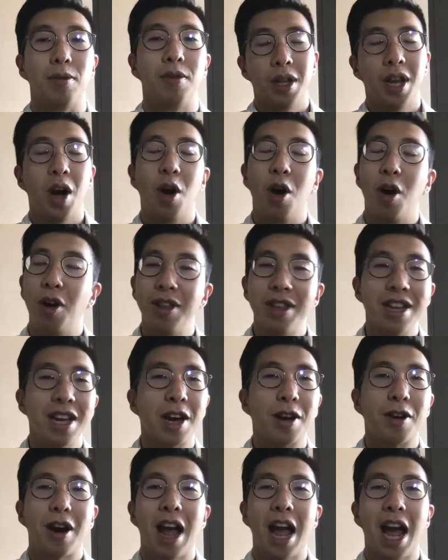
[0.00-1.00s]
Now, on the
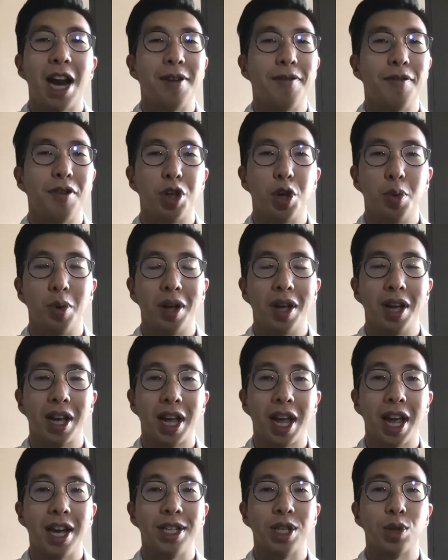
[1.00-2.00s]
other hand, if you're doing a
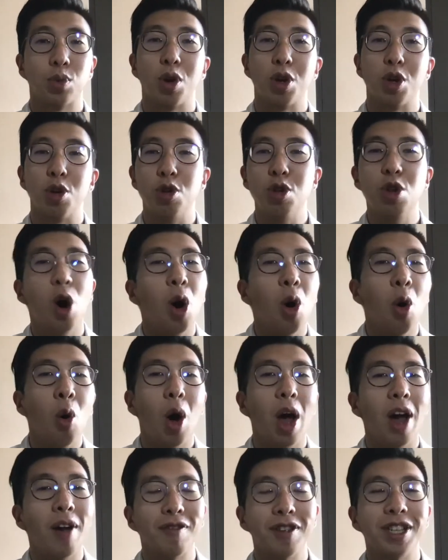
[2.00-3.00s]
case where you know
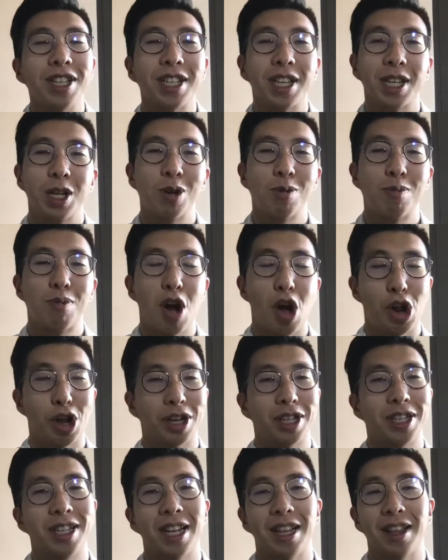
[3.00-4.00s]
every single
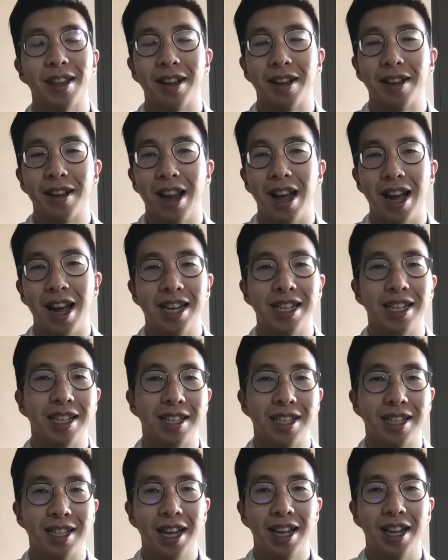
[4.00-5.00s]
product that the client
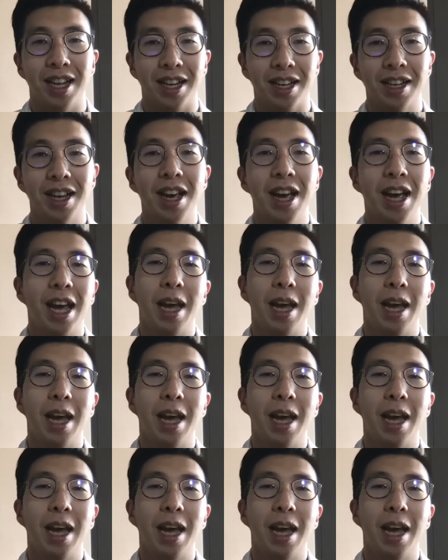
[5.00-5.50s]
is selling,